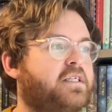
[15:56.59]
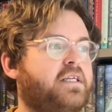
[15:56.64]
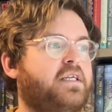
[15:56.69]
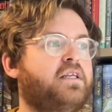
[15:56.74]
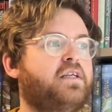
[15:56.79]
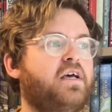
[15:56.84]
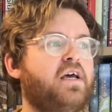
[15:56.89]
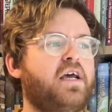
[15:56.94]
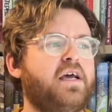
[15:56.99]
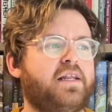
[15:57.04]
and
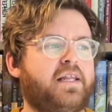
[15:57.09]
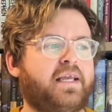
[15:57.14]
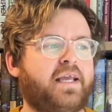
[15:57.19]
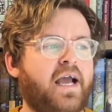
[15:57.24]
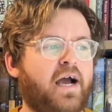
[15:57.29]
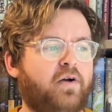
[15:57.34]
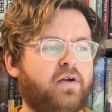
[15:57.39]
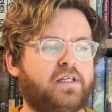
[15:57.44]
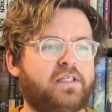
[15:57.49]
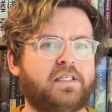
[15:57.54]
the
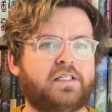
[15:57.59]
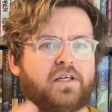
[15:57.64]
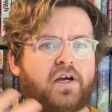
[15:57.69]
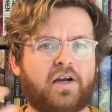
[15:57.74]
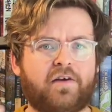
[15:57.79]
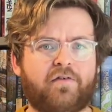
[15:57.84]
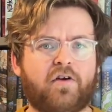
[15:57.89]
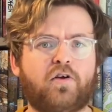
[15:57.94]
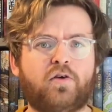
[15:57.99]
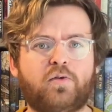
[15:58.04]
Count is this kind
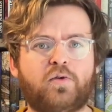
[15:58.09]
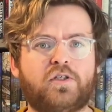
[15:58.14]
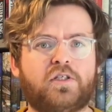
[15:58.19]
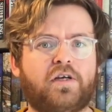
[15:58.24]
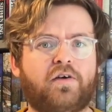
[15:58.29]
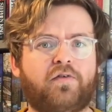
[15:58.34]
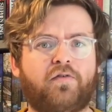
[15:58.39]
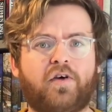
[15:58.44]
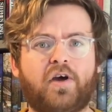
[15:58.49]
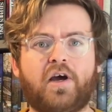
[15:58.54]
of
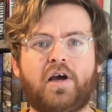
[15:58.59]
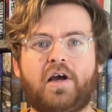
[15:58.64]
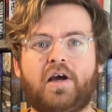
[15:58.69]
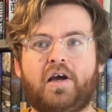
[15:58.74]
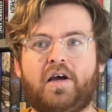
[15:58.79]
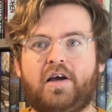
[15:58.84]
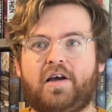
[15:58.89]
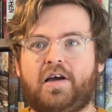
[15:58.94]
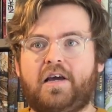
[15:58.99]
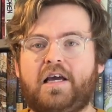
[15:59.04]
elusive,
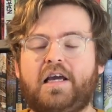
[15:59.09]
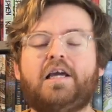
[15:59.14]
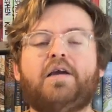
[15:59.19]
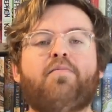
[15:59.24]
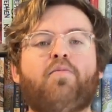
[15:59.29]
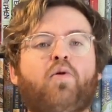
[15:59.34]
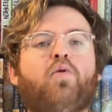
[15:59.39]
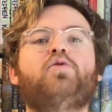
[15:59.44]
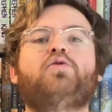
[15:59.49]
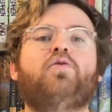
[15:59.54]

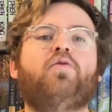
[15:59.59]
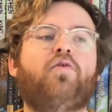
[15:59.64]
immortal